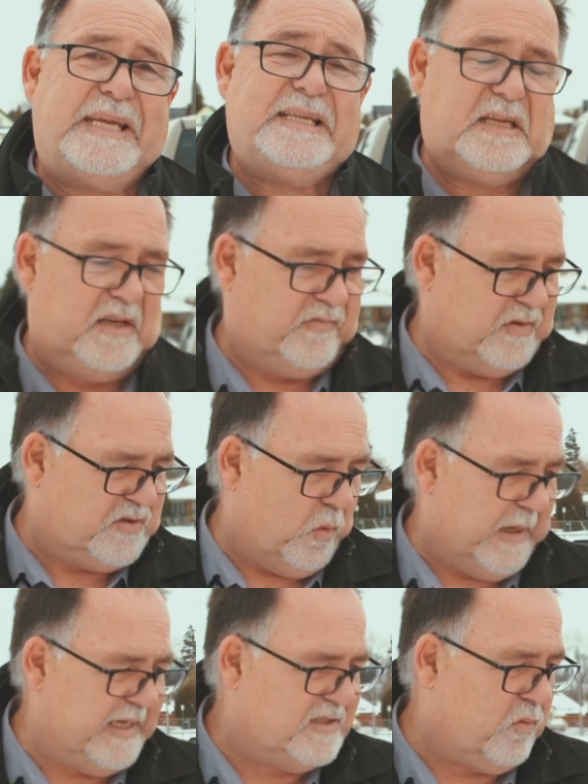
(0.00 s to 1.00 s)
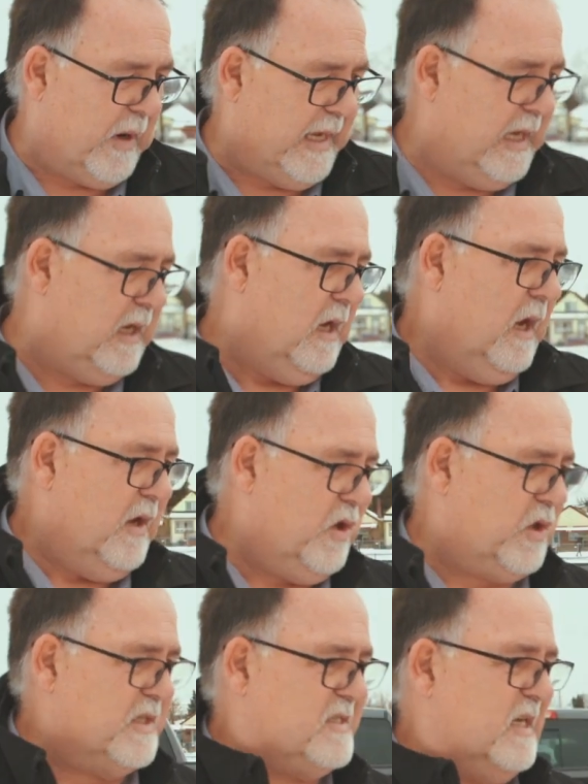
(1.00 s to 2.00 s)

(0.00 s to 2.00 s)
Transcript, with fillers: DT for 2020. You can